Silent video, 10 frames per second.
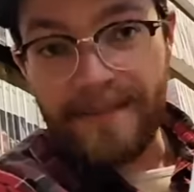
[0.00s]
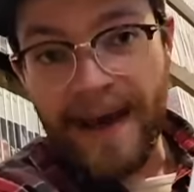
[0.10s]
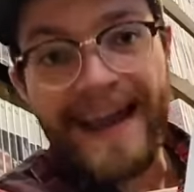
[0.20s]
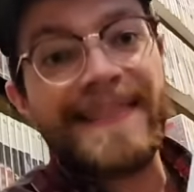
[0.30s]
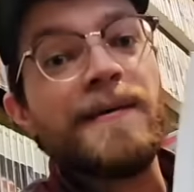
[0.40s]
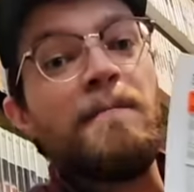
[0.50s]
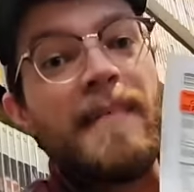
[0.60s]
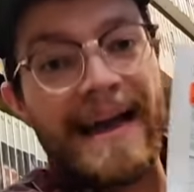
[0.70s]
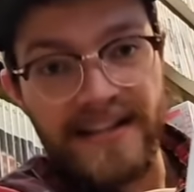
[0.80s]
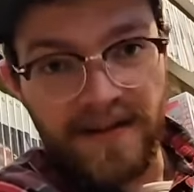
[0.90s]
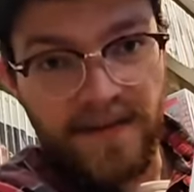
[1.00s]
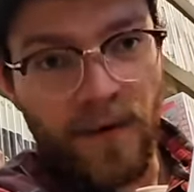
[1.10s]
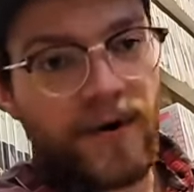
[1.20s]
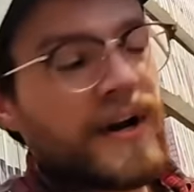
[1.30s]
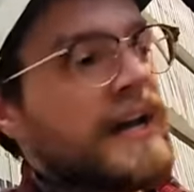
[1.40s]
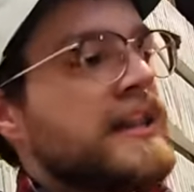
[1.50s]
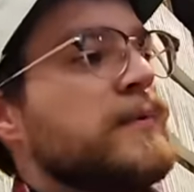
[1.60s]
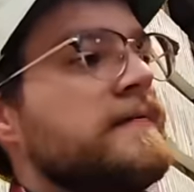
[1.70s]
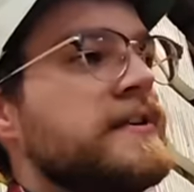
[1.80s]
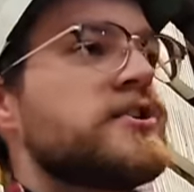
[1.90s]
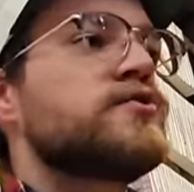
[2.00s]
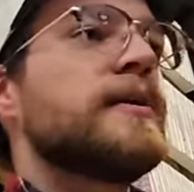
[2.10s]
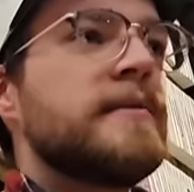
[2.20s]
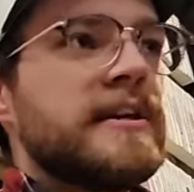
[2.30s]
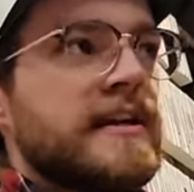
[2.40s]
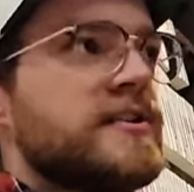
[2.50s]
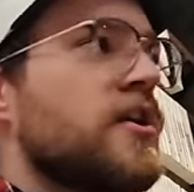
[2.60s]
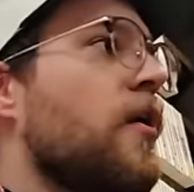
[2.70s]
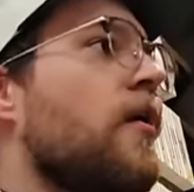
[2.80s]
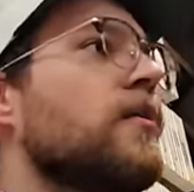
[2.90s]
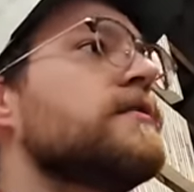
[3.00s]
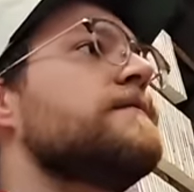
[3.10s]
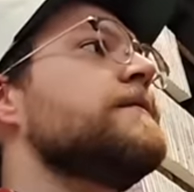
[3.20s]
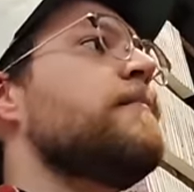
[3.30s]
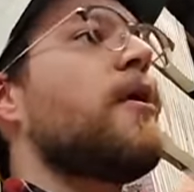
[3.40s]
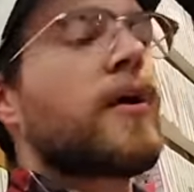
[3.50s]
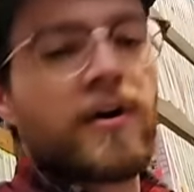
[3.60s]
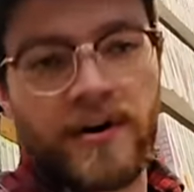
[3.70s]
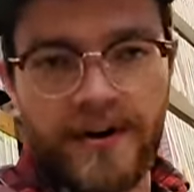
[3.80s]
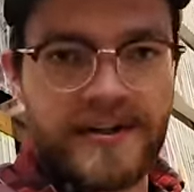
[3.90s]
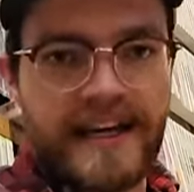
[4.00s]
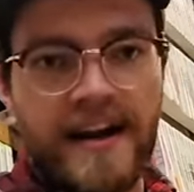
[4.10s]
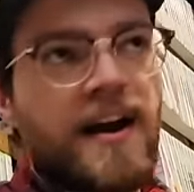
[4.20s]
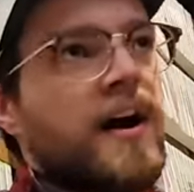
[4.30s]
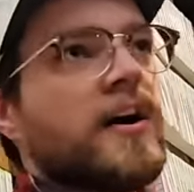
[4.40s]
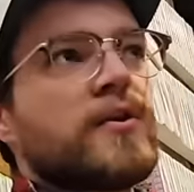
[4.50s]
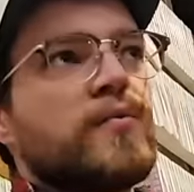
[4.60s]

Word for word: pay the best for that we've distributed to all of the partners and other